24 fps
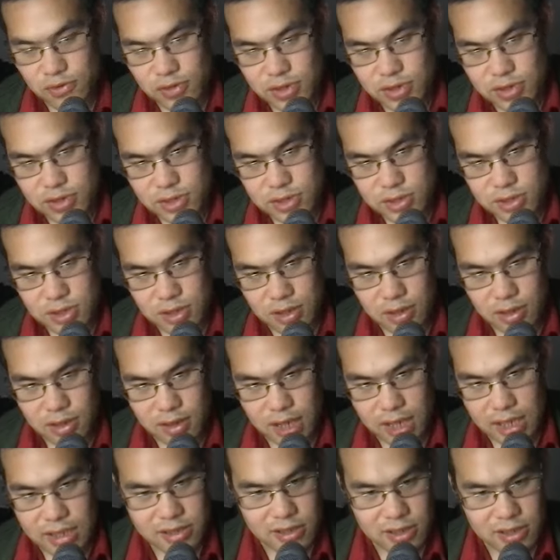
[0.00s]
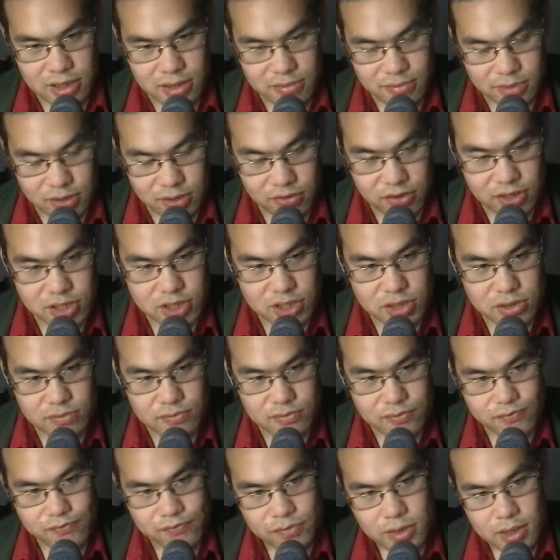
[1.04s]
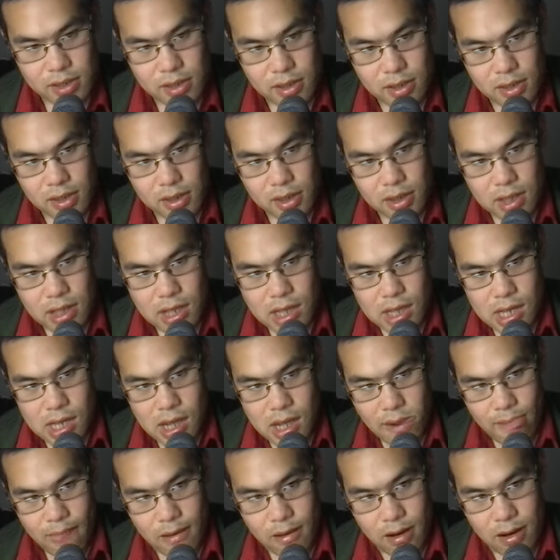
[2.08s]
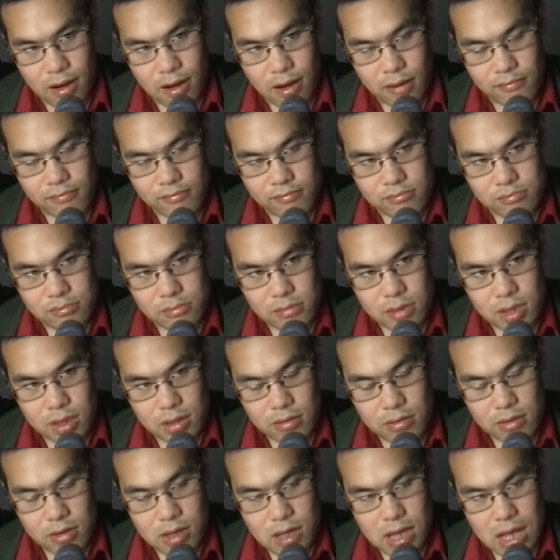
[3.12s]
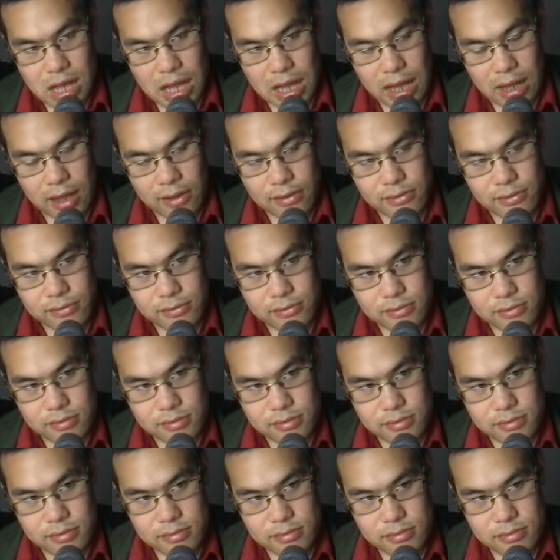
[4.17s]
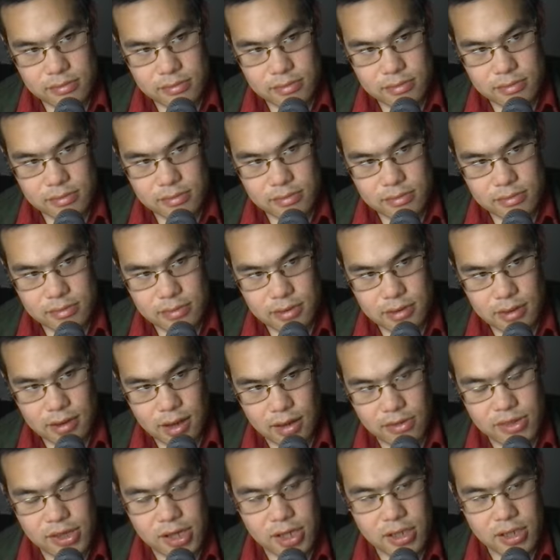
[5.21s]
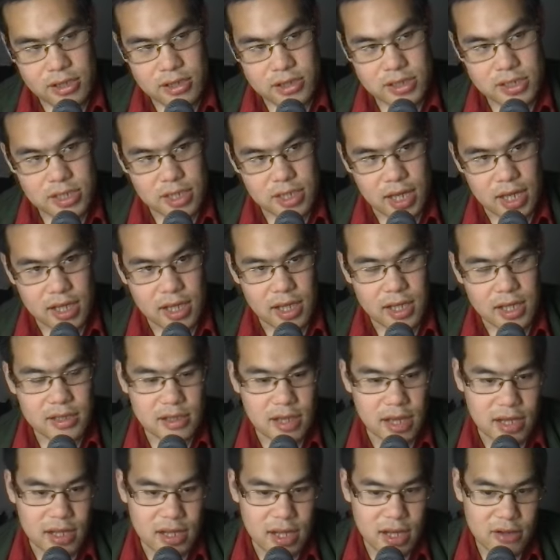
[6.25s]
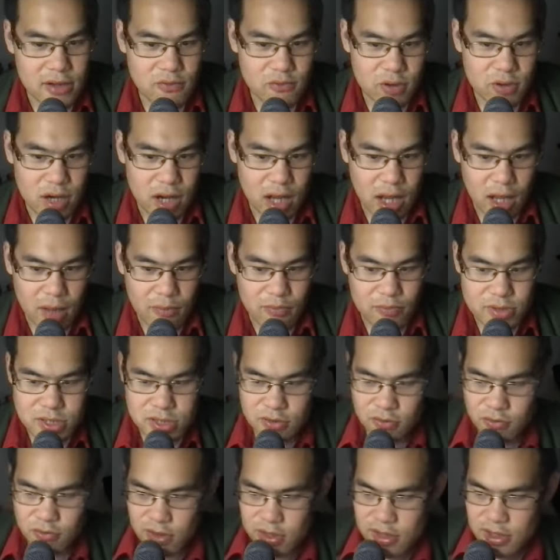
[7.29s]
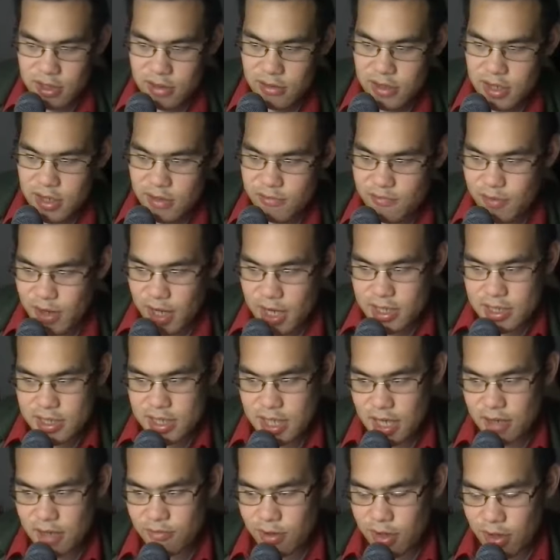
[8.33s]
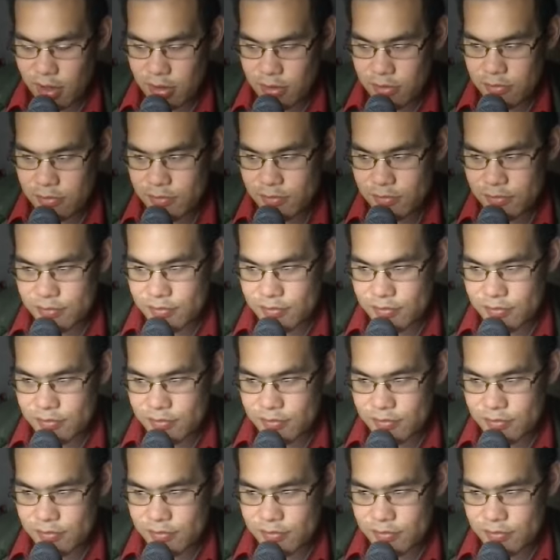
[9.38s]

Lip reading: was anti-immigration. Um, and I think this, and then what happened? So when then Biden came in,